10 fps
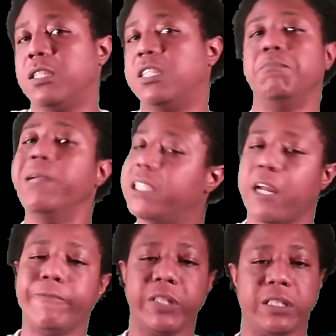Big
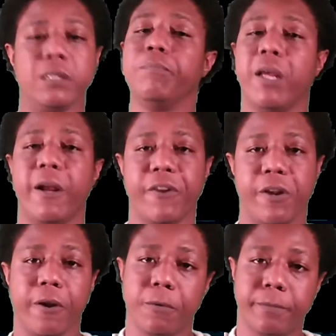Jeff is a player of the year.
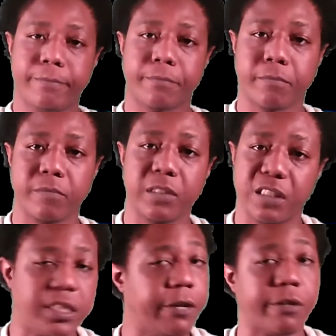
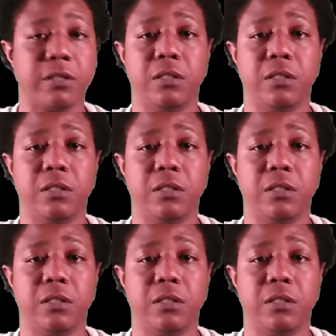Seriously.